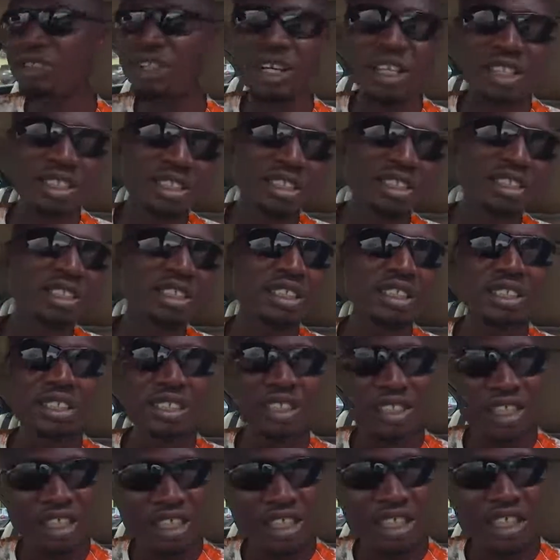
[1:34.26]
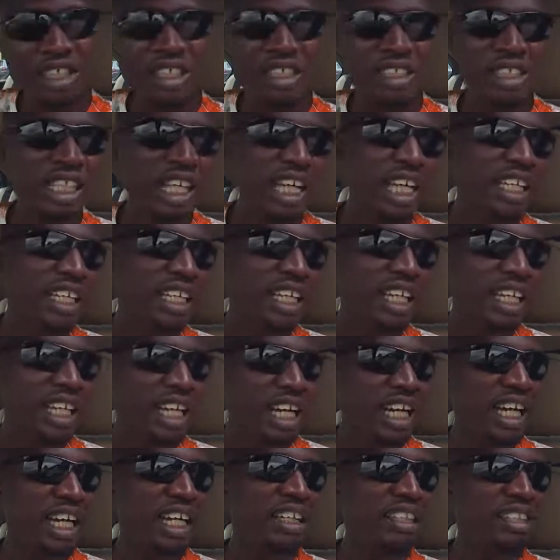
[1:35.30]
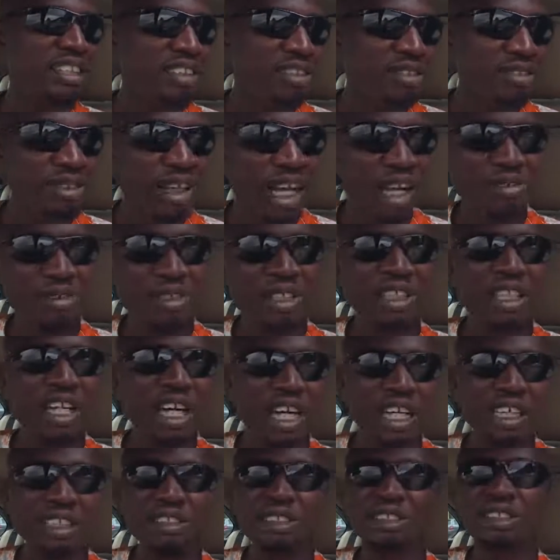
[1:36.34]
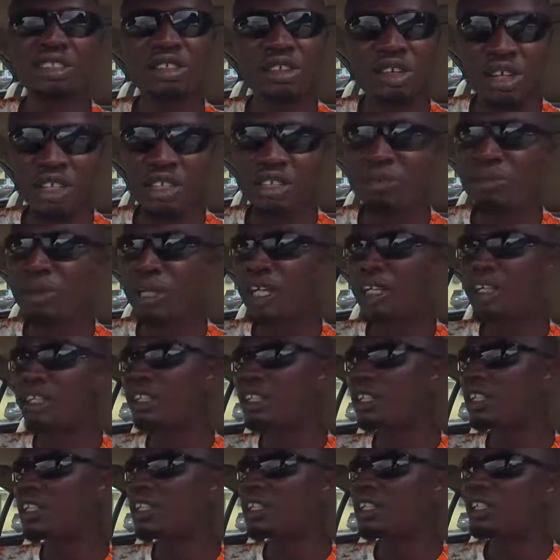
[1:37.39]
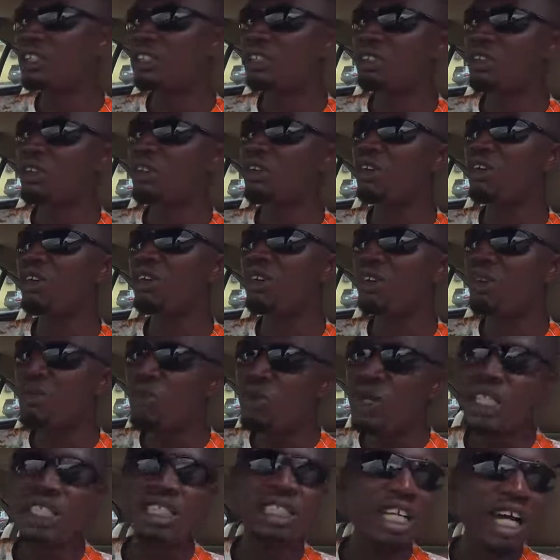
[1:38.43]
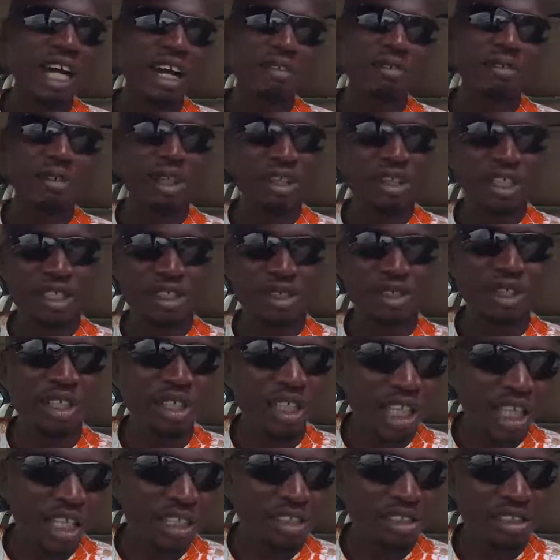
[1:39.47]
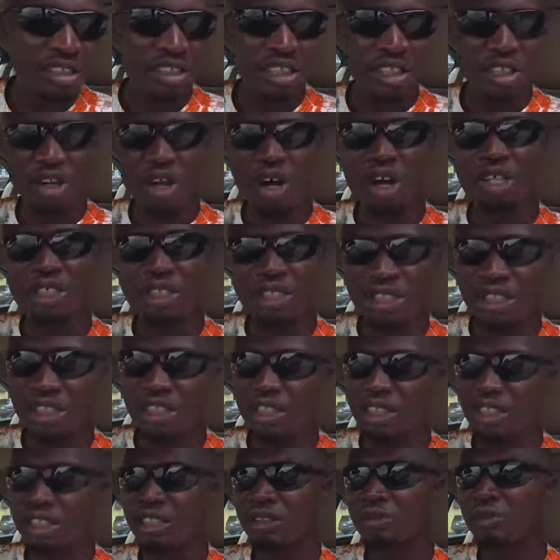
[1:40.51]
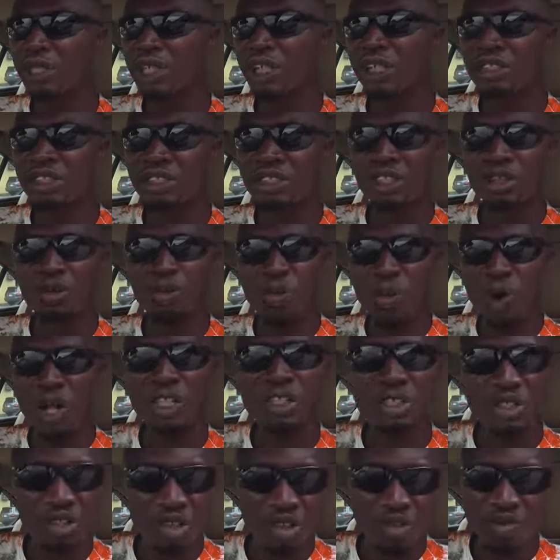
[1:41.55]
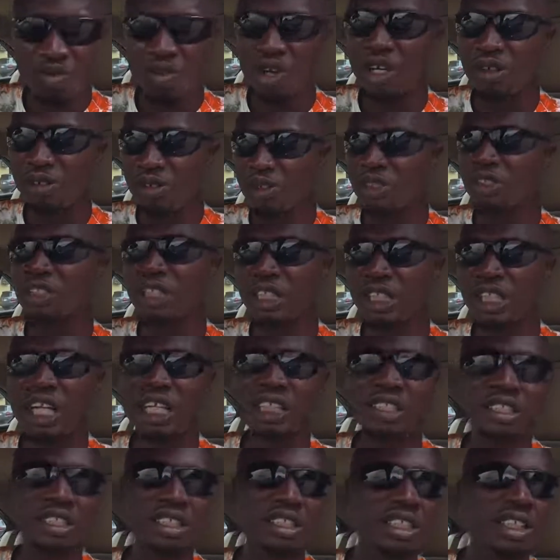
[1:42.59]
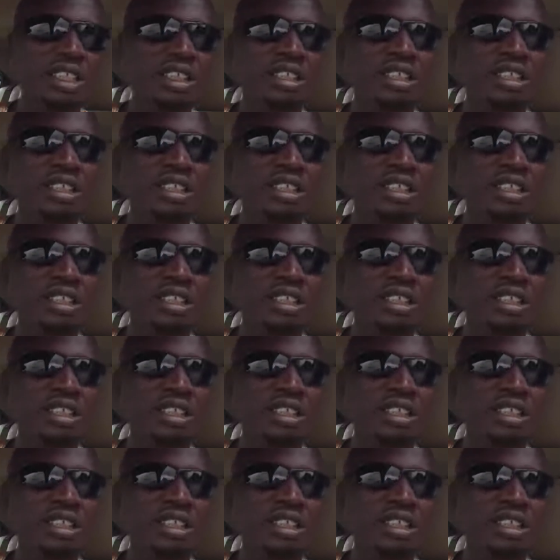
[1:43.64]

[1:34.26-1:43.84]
all these things, start the car, drive it out, it comes back. So which I've always known that the cause is because the quality of fuel we use in Nigeria,